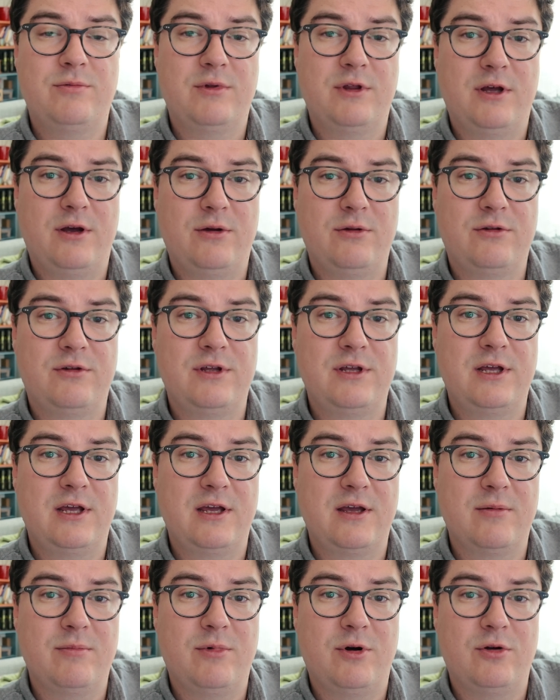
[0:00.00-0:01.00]
without
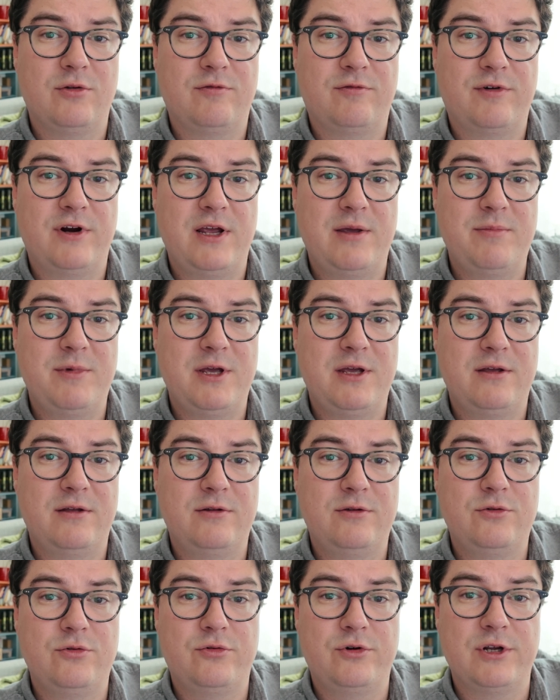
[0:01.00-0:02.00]
thinking about
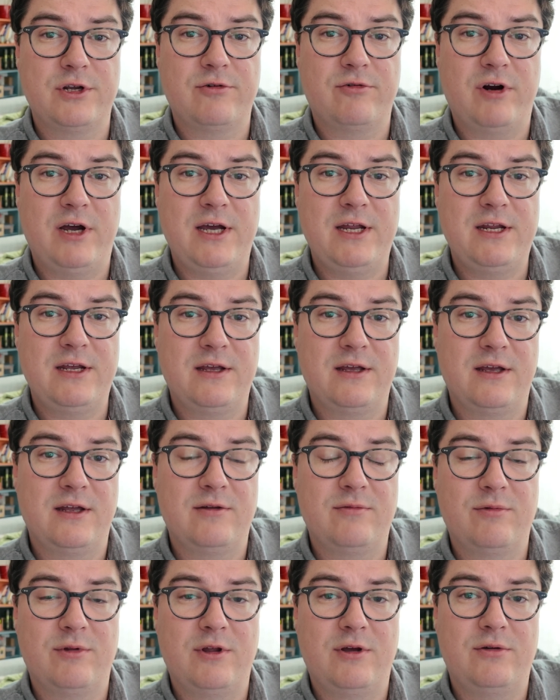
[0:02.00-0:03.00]
framing during riding and
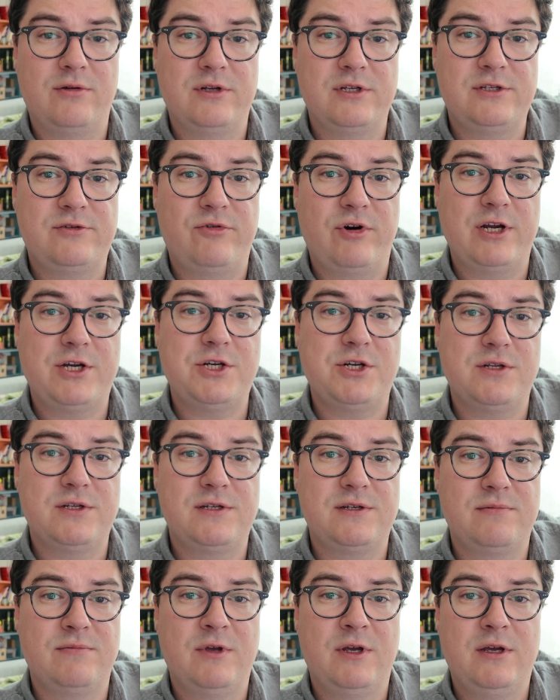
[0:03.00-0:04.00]
without
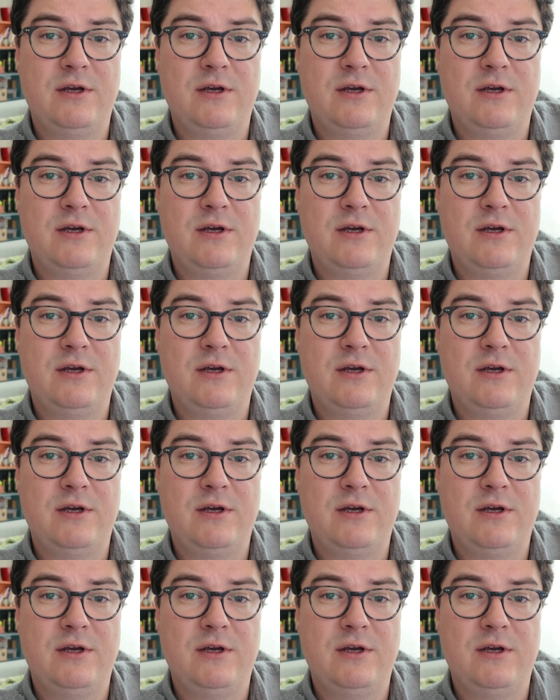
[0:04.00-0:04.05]
distractions,